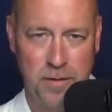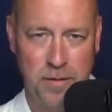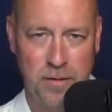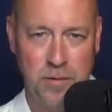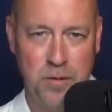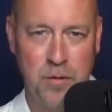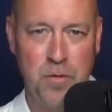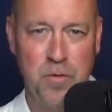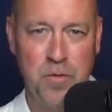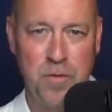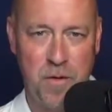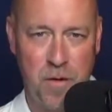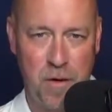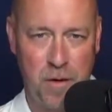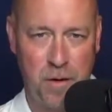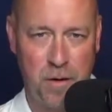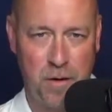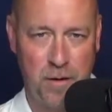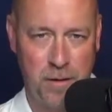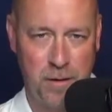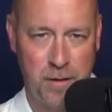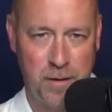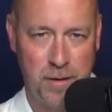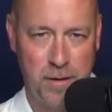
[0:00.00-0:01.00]
Too
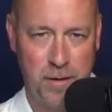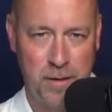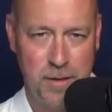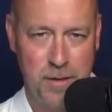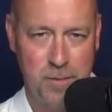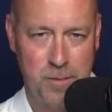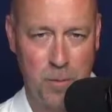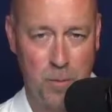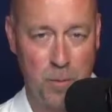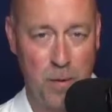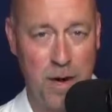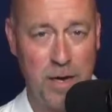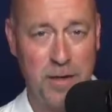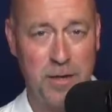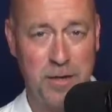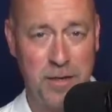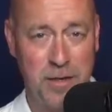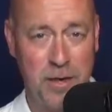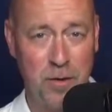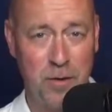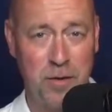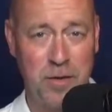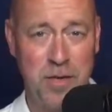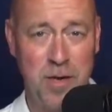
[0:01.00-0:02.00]
far. But we're actually
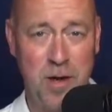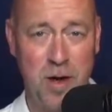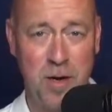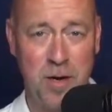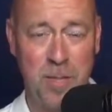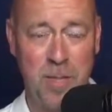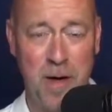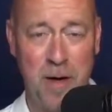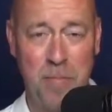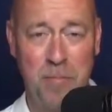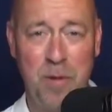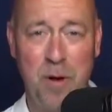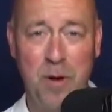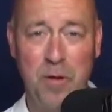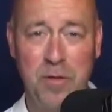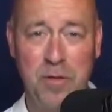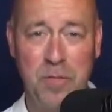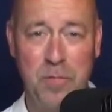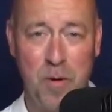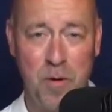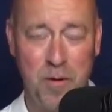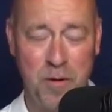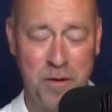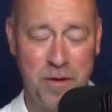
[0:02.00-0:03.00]
here to talk about
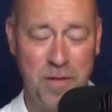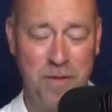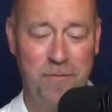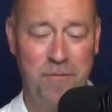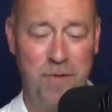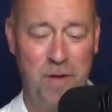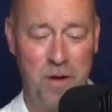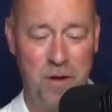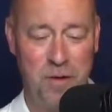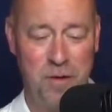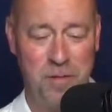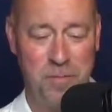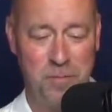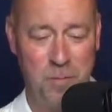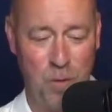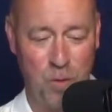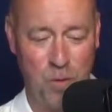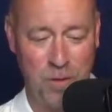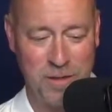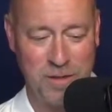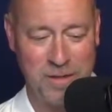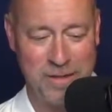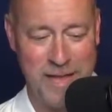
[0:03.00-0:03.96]
postponing fall sports.